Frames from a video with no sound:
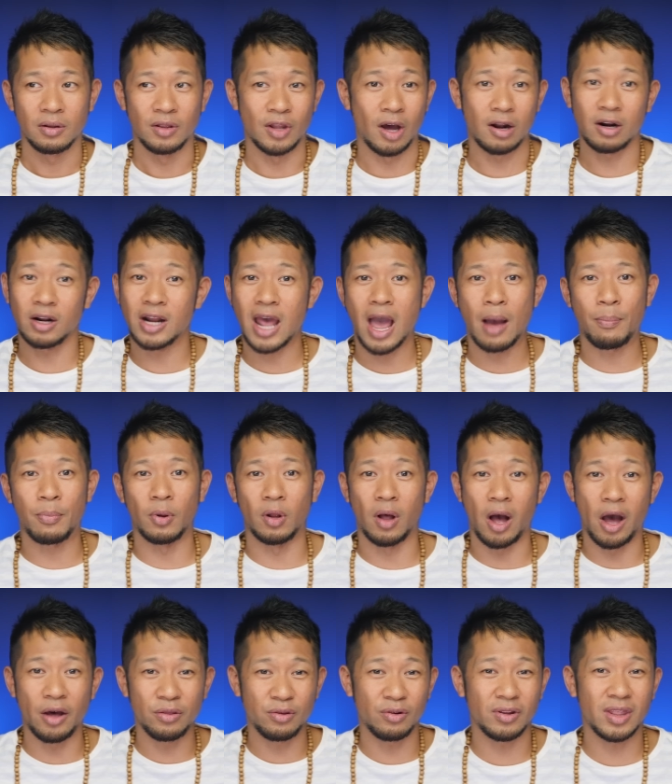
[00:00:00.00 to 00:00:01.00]
not on
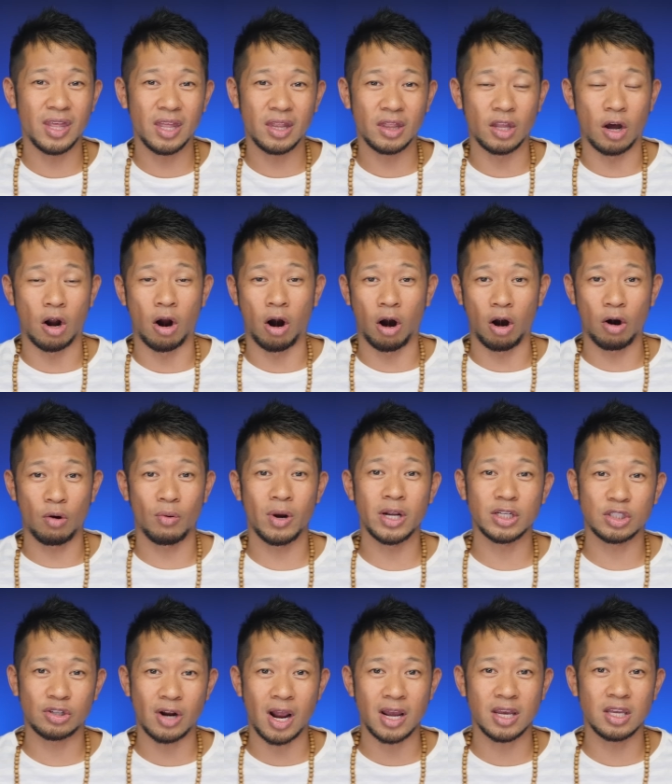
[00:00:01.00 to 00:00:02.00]
Apple. Other than the heart
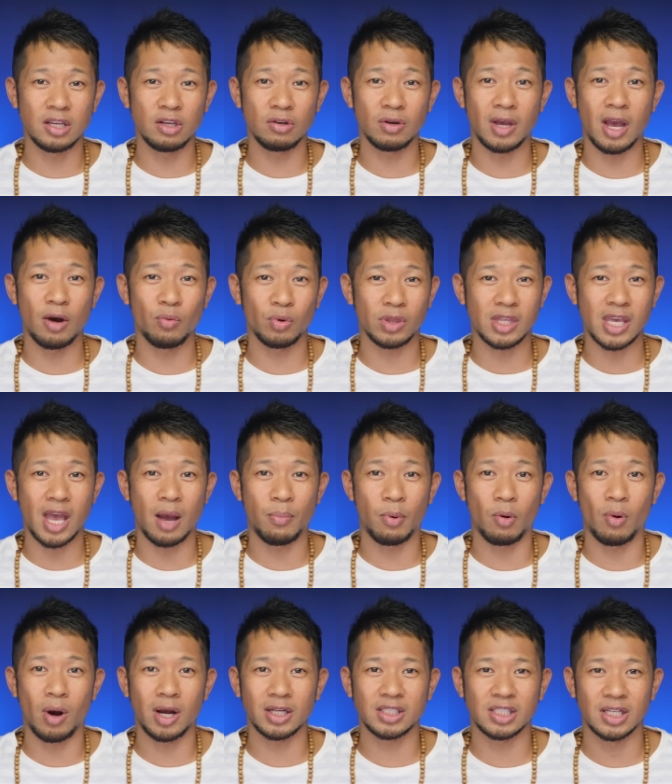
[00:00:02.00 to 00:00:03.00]
rate tracking you get with the
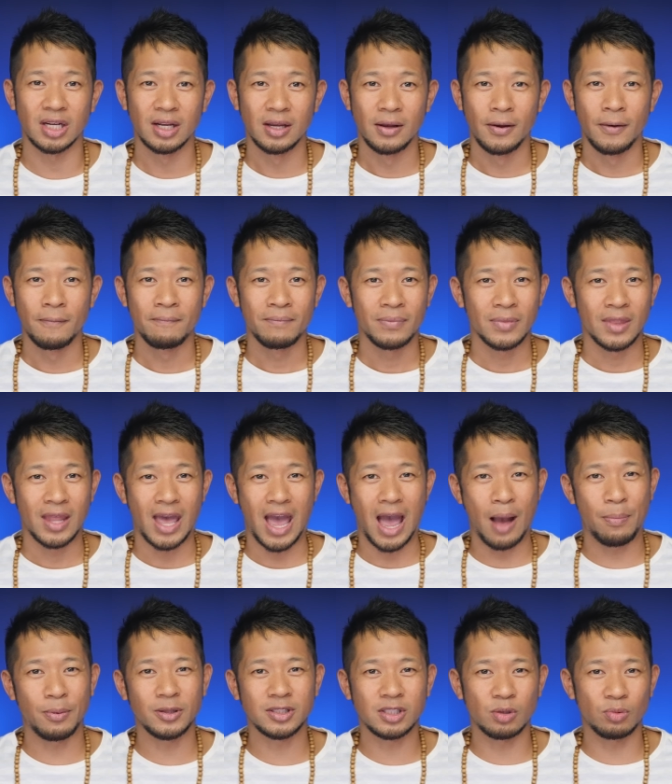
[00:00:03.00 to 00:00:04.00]
Apple Watch,
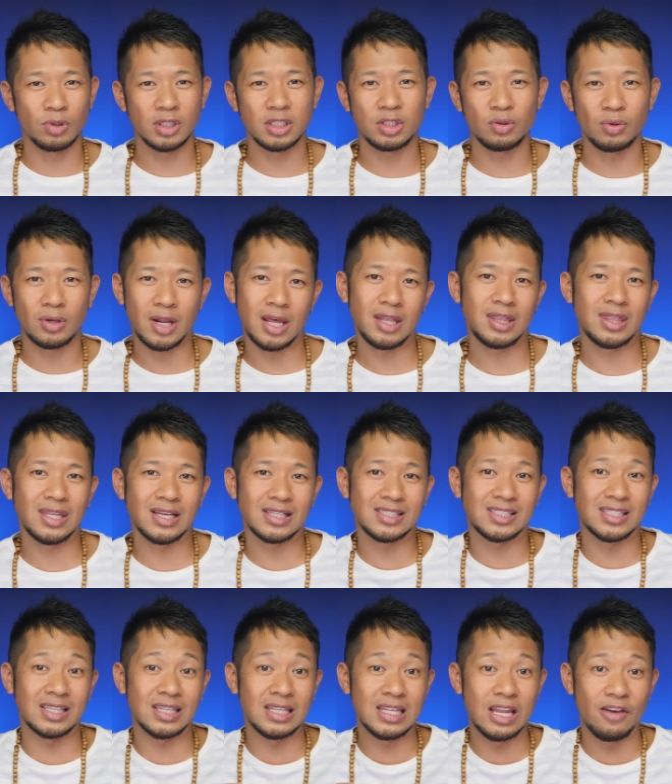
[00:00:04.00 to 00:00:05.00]
Apple isn't really doing anything
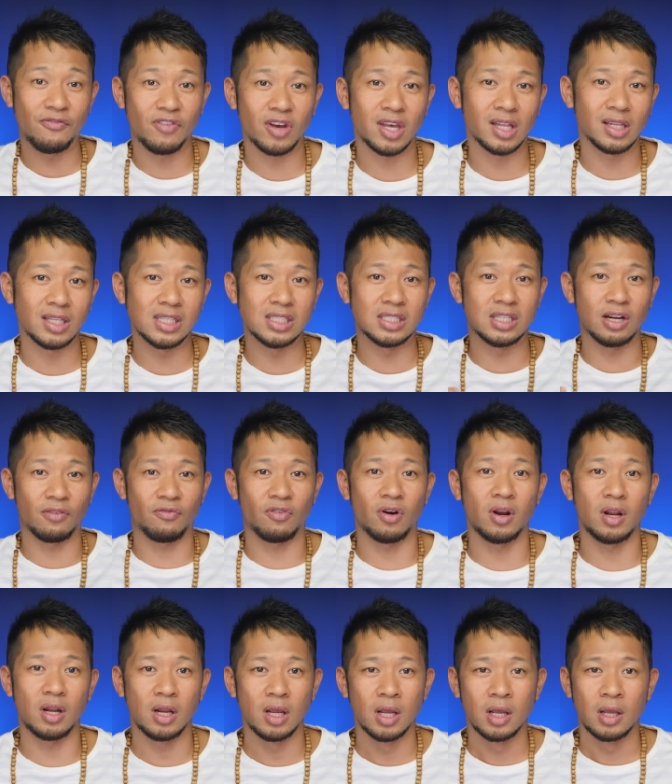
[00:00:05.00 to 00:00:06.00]
significantly
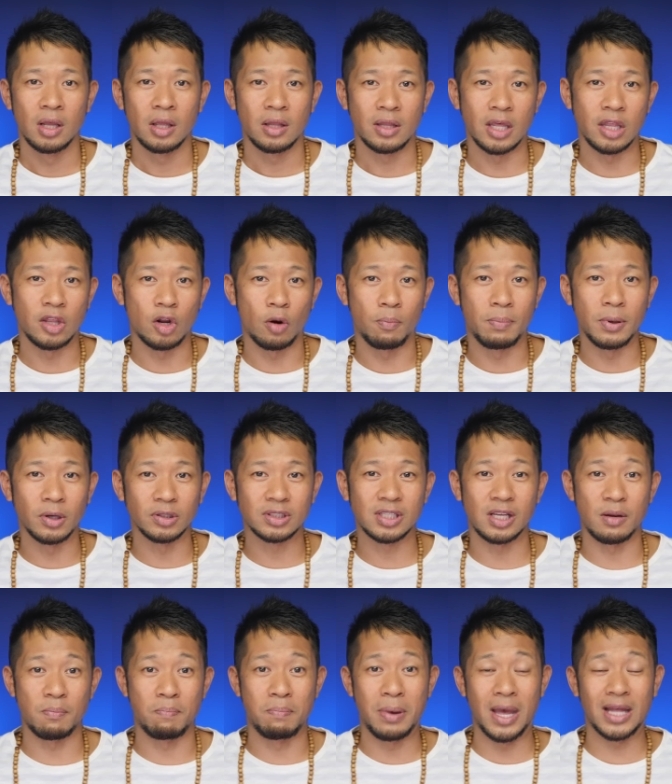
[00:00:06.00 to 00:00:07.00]
different than their
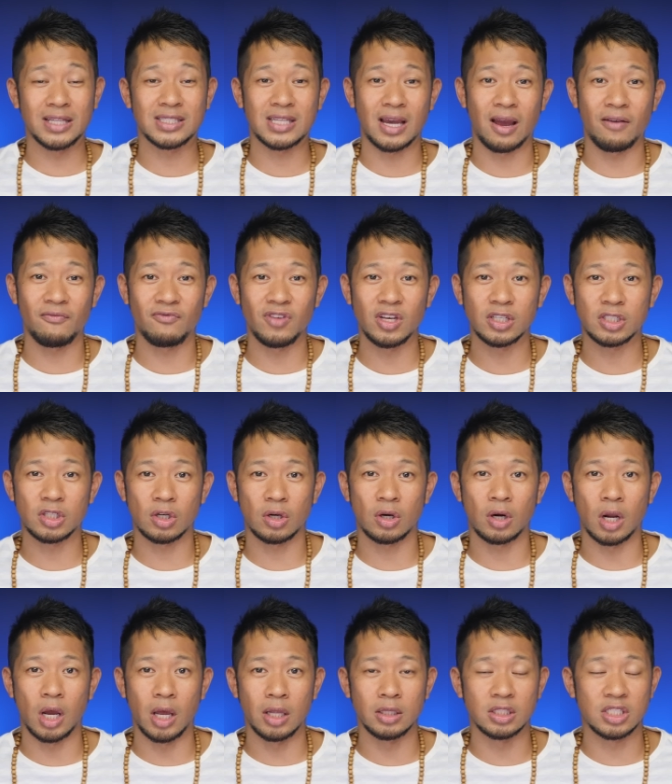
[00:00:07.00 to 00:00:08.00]
built-in bedtime
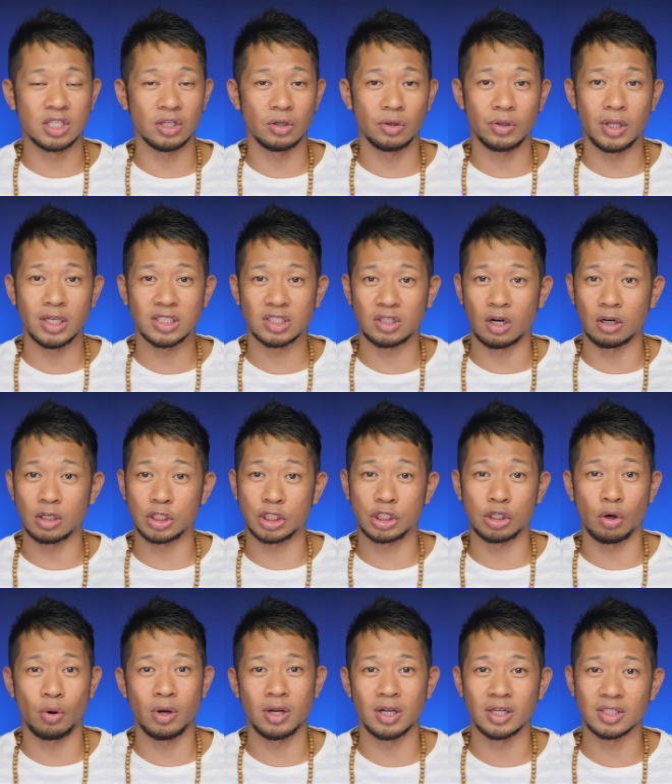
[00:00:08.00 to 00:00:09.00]
feature until they start
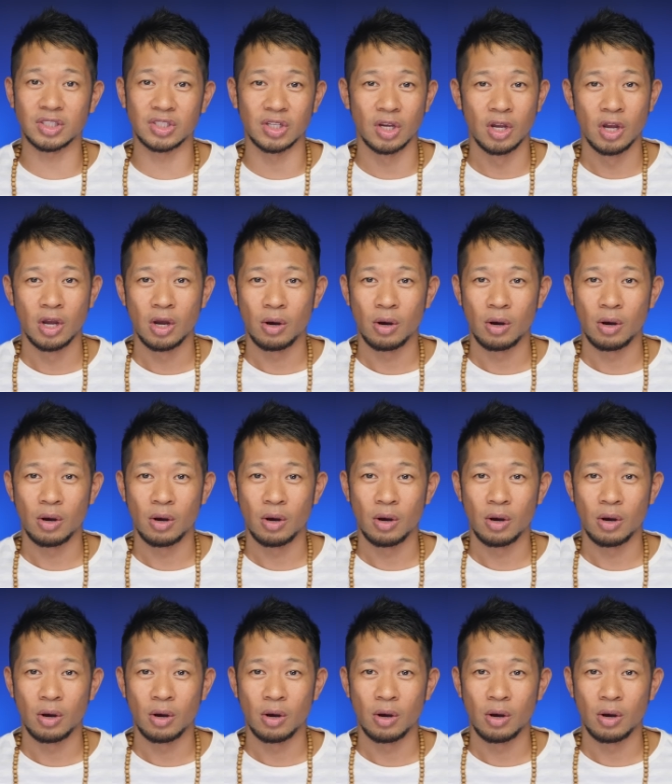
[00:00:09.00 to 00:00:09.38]
showing us